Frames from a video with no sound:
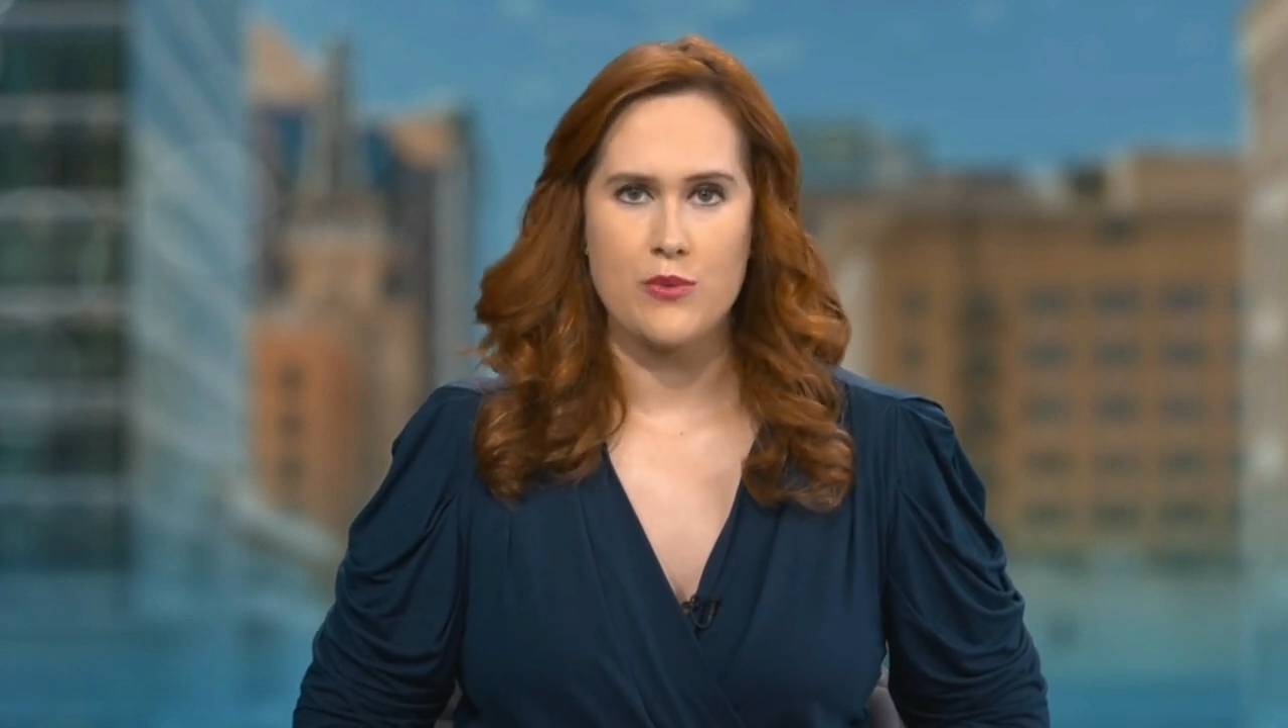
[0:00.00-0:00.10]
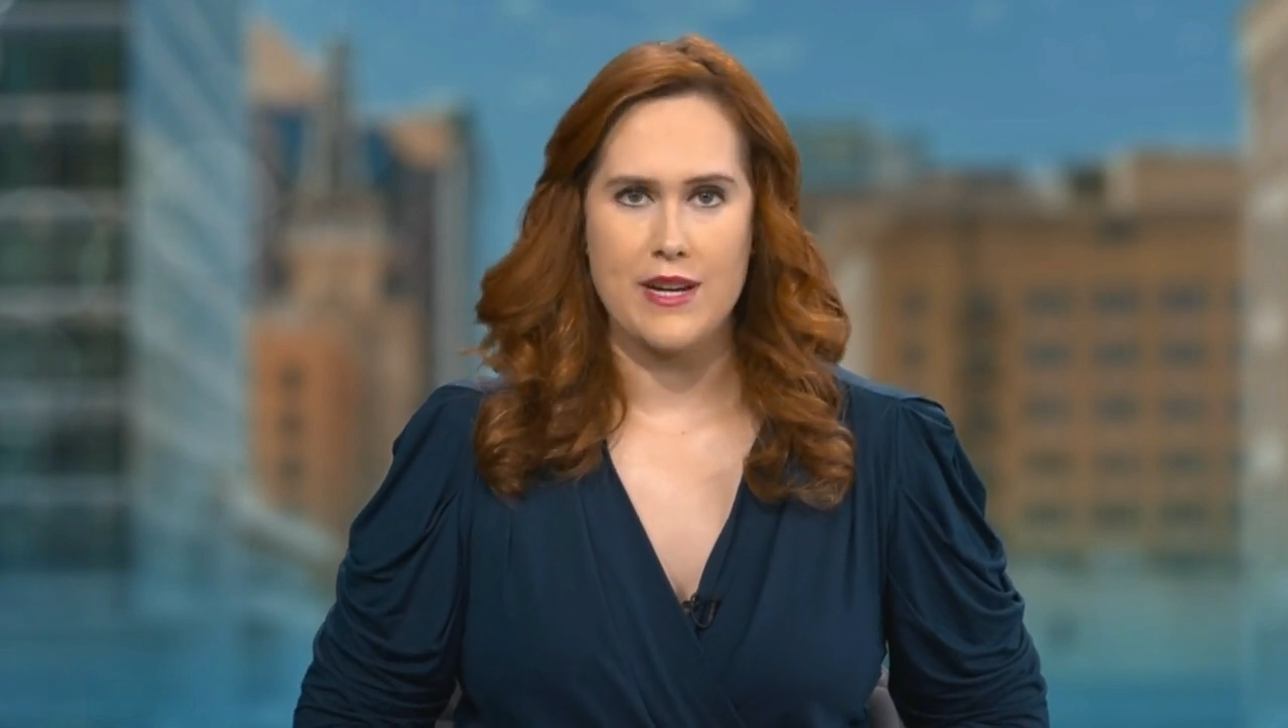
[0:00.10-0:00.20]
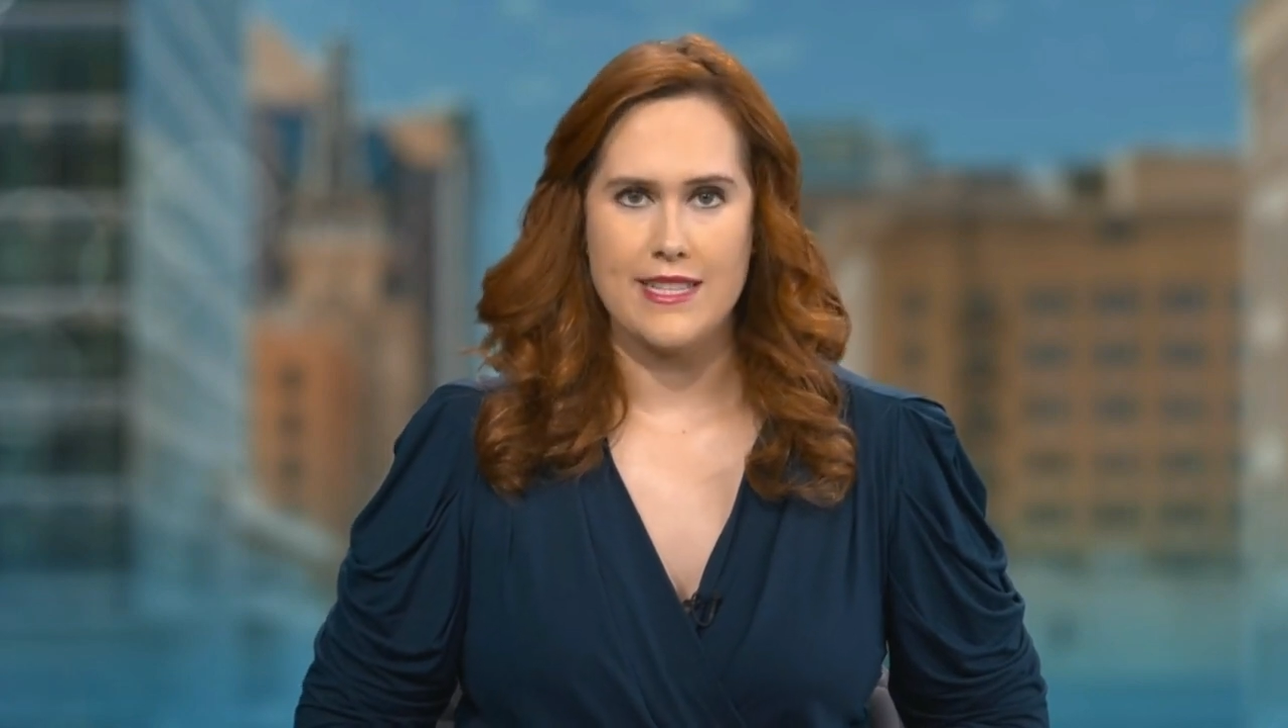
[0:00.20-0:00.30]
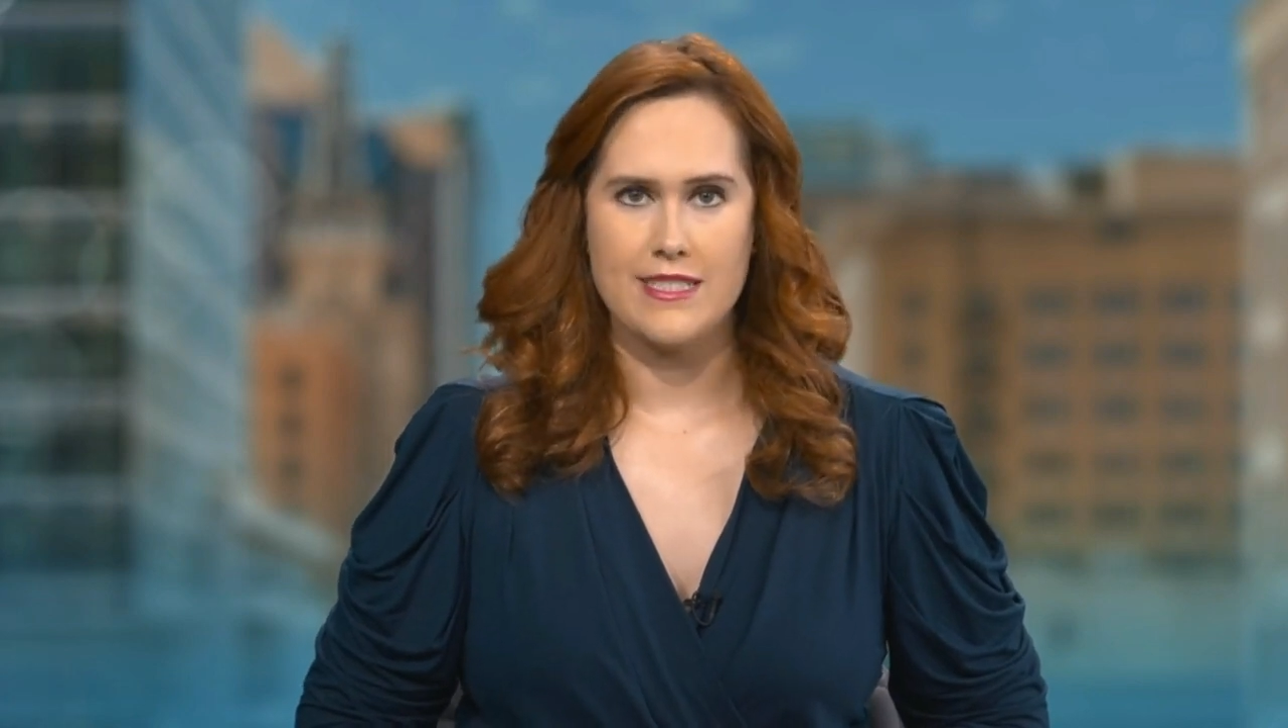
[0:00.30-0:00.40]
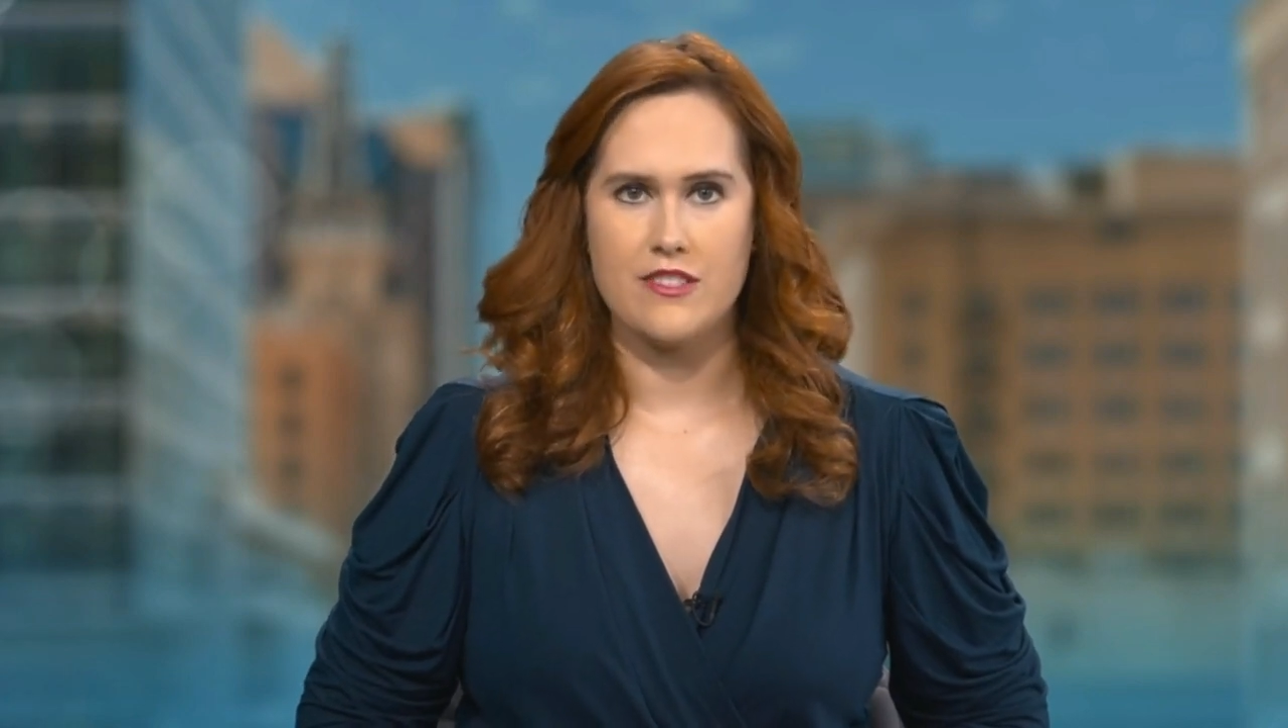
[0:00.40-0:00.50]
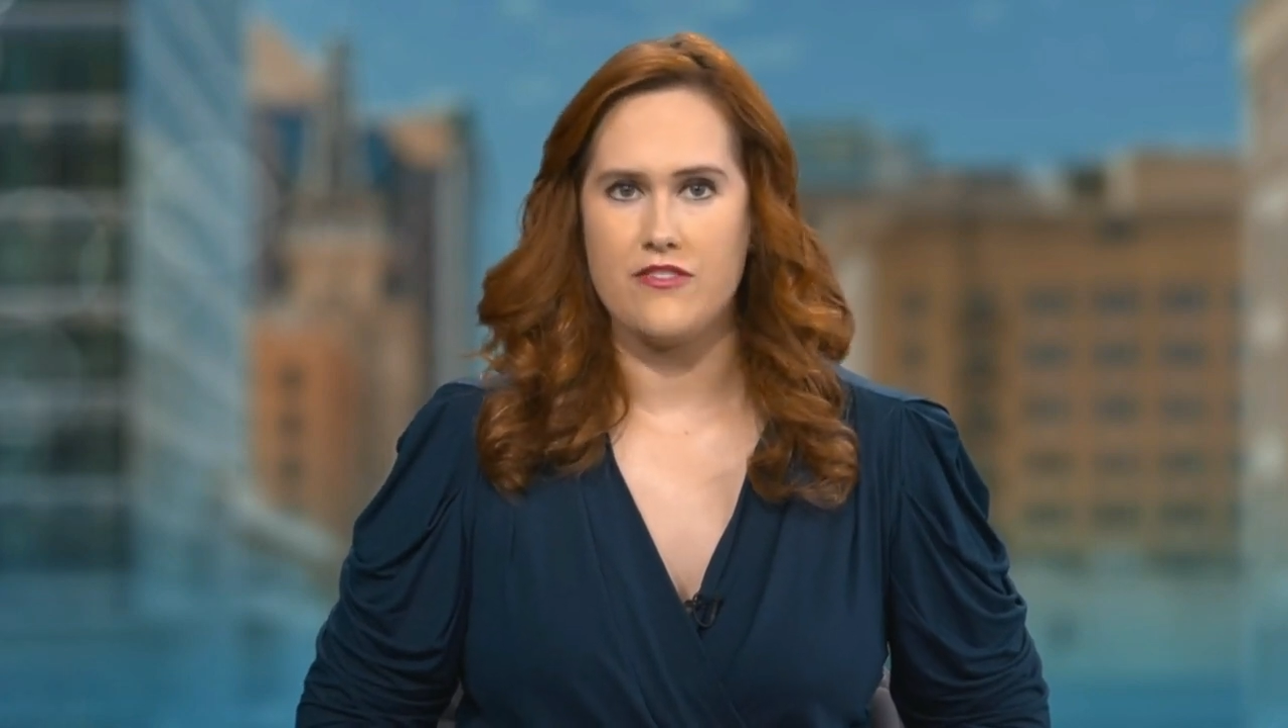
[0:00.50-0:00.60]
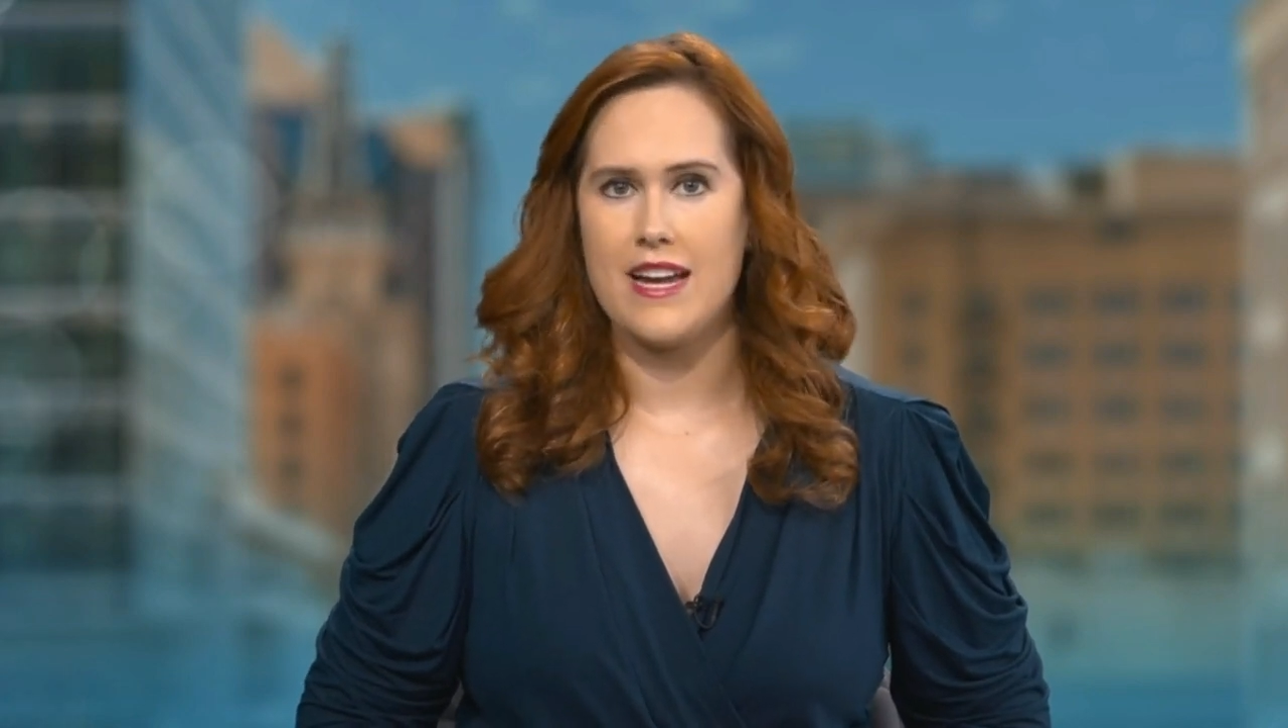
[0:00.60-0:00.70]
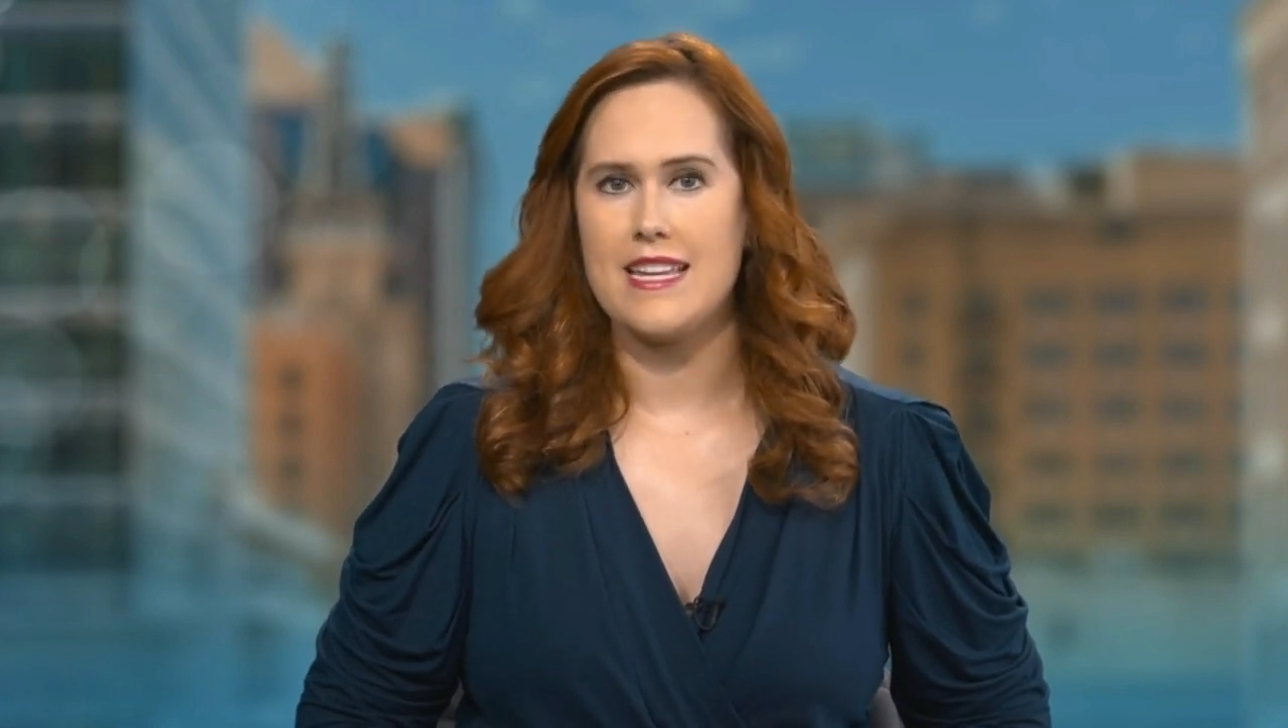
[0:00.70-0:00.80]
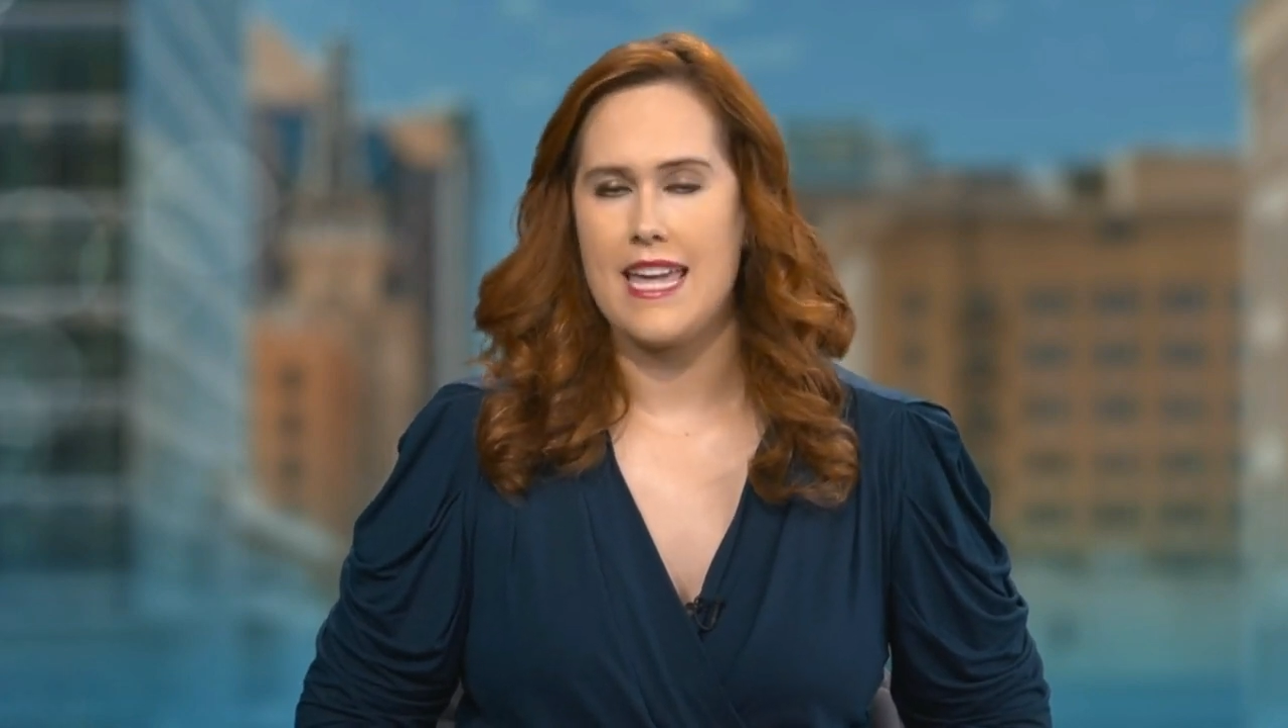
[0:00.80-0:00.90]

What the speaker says: raised to fight